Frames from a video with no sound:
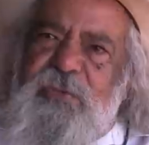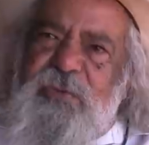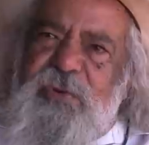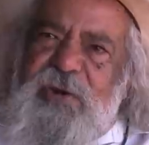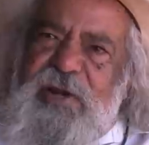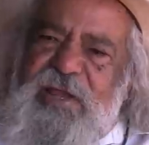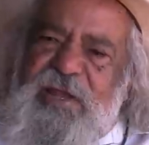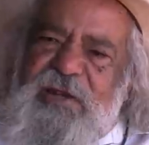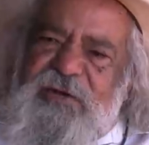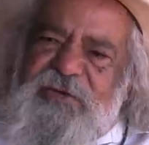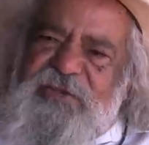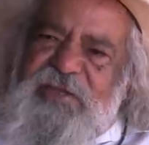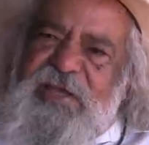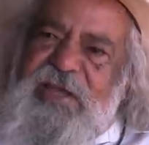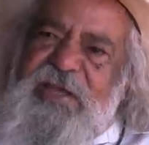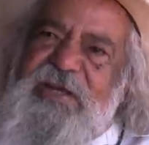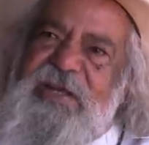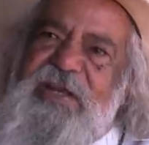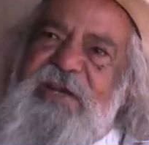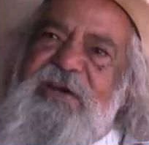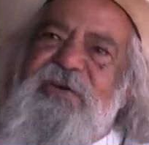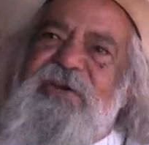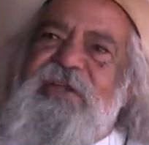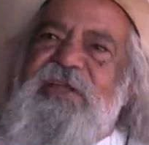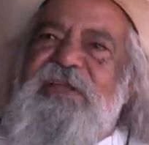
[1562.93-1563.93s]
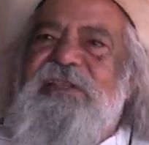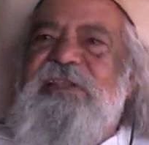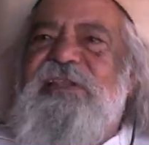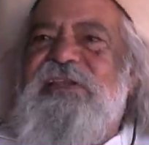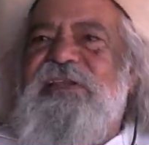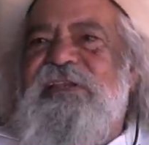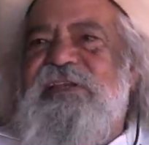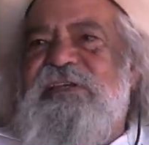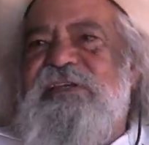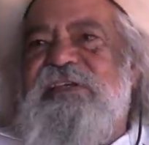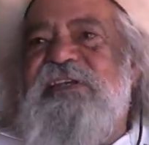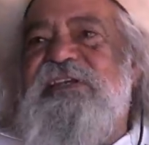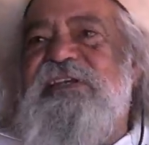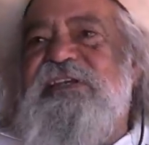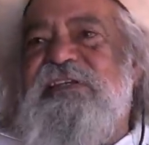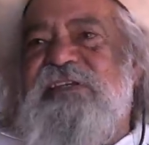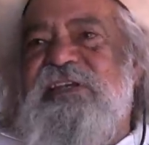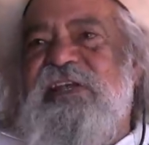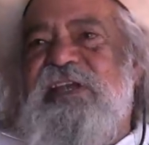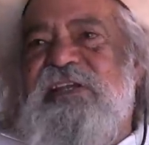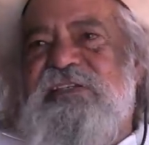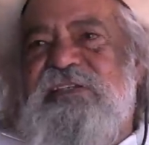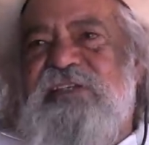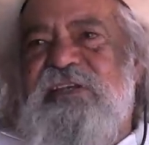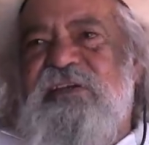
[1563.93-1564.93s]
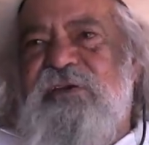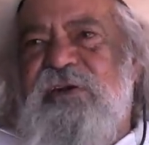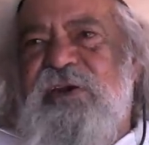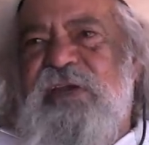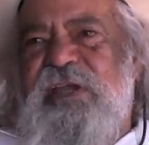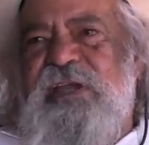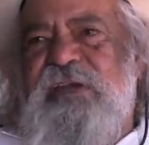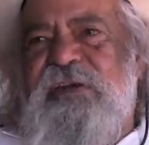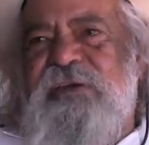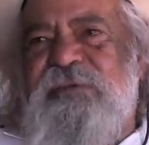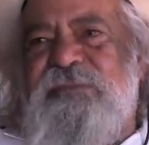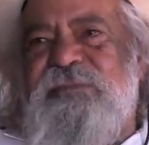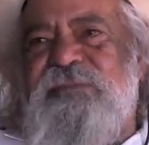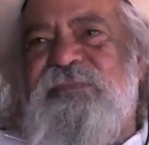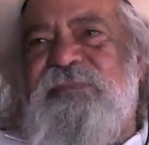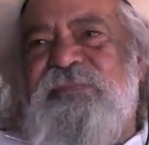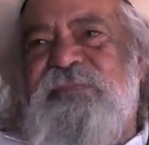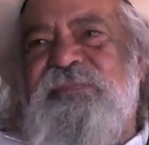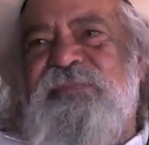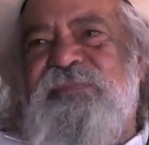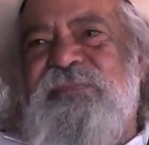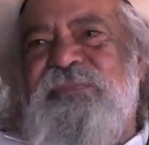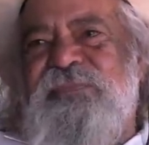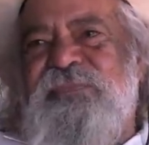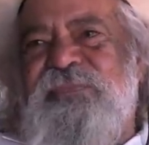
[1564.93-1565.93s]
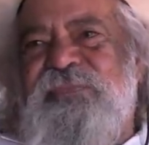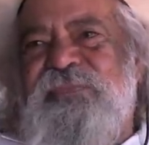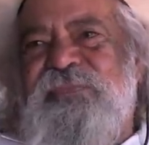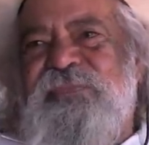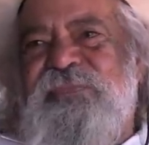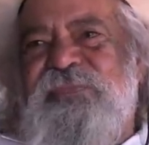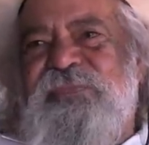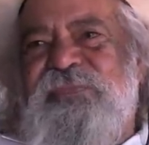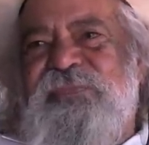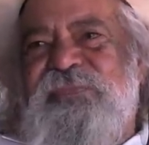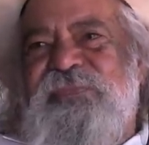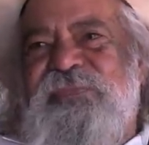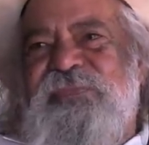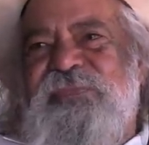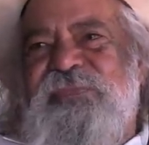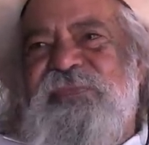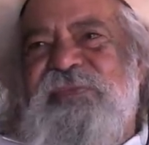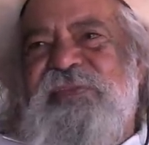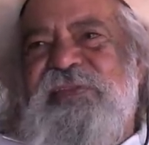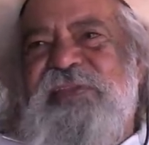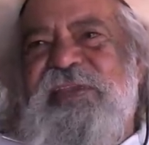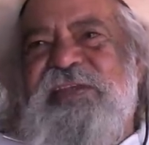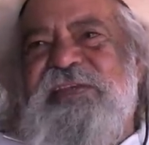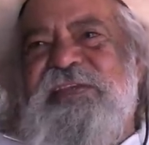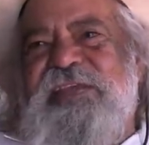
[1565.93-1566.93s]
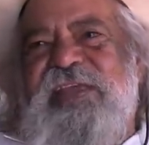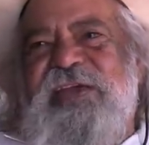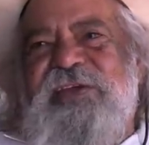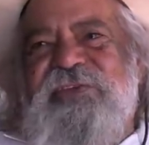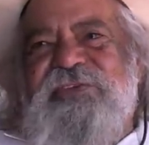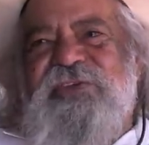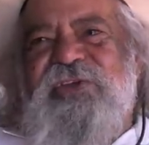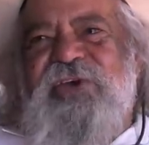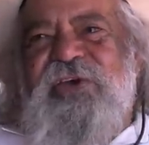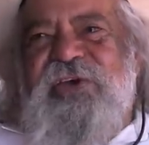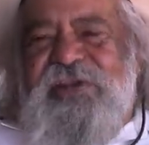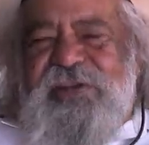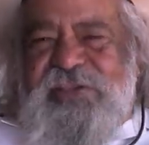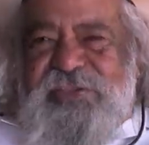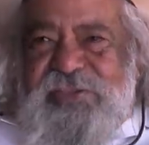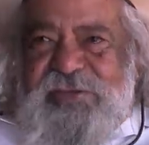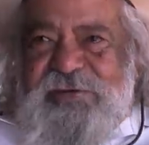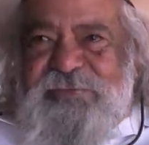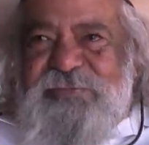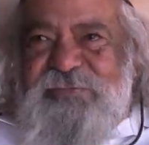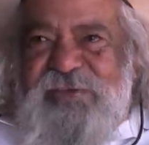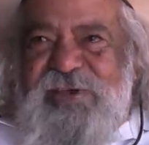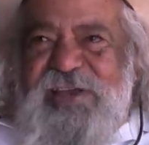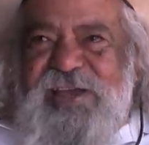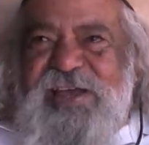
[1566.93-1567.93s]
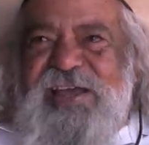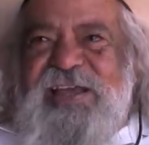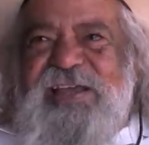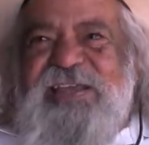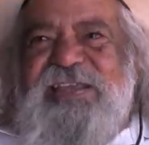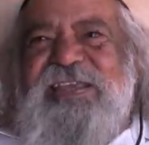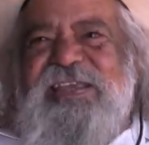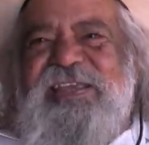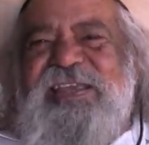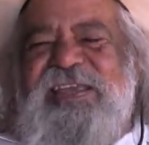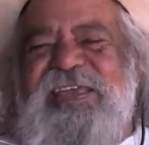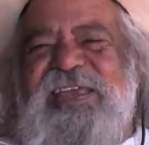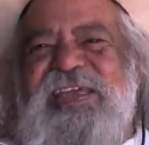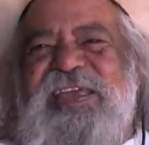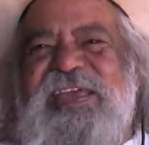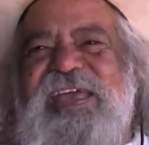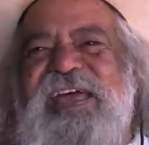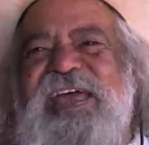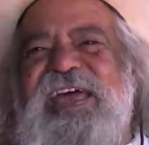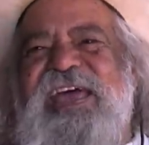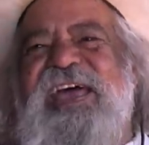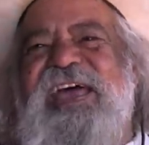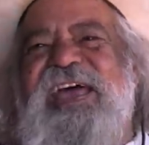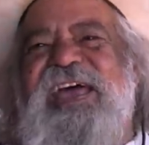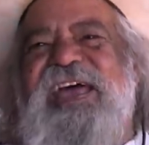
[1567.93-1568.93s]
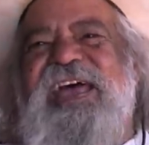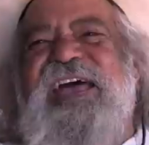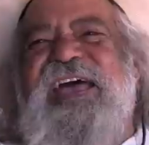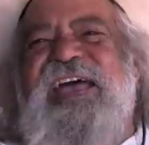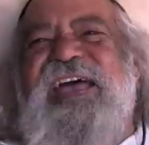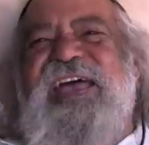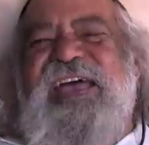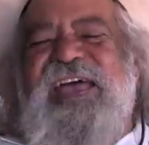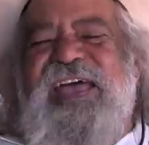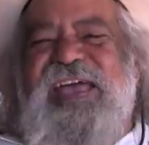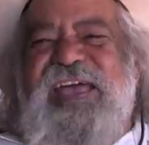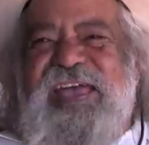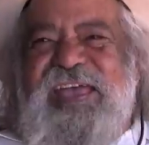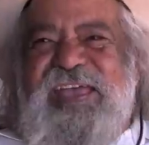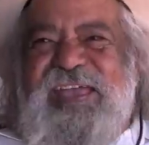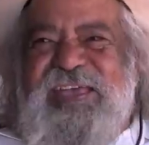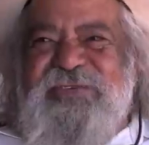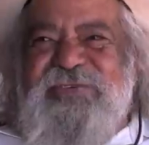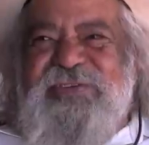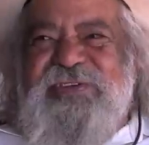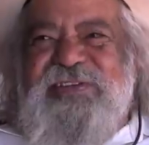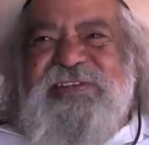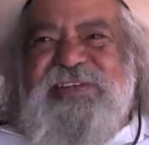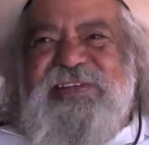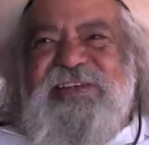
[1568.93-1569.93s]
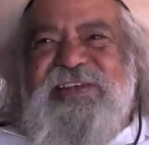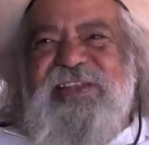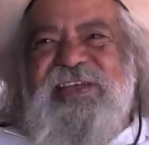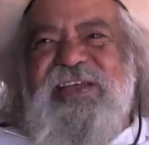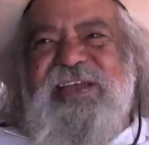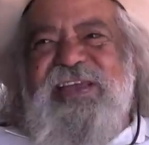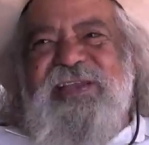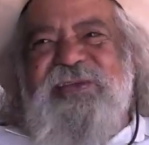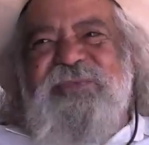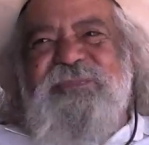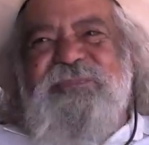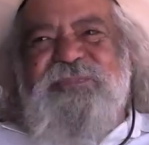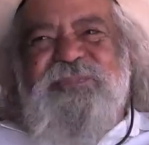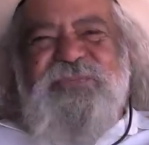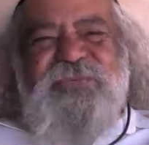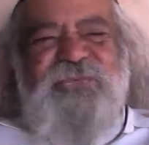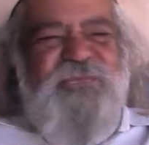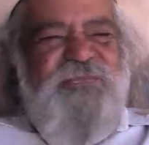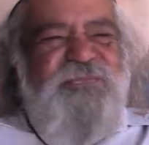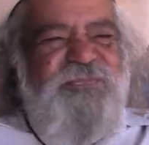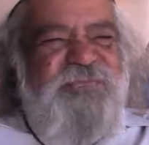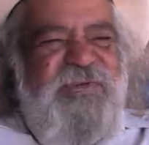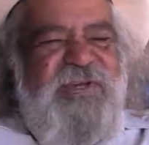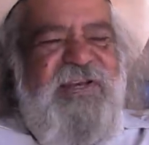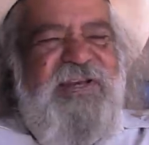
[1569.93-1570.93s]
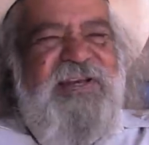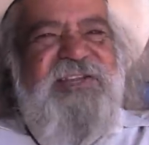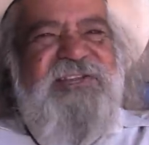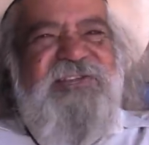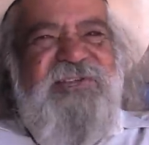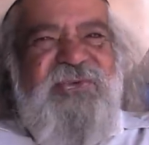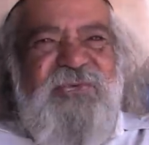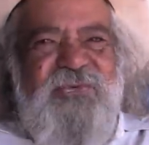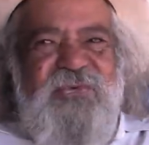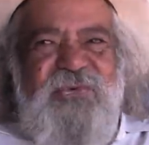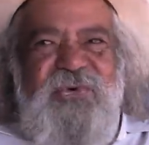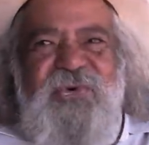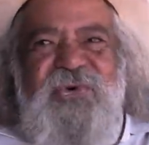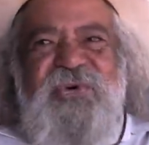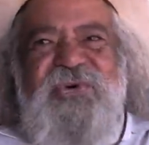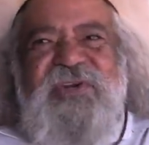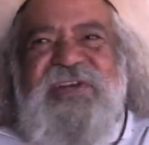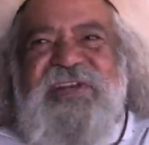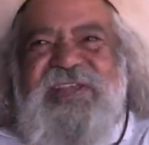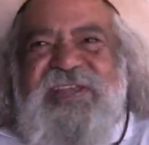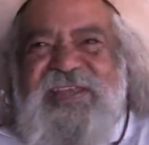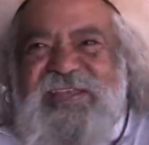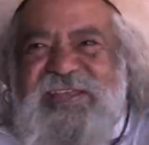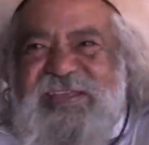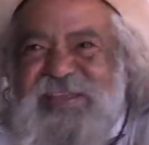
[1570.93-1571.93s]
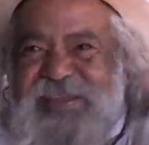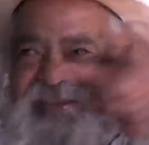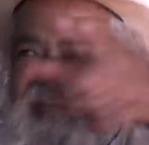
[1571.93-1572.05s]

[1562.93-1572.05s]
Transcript: around that area, it didn't touch the ground. Yet outside of that mark, it was like puddles of water.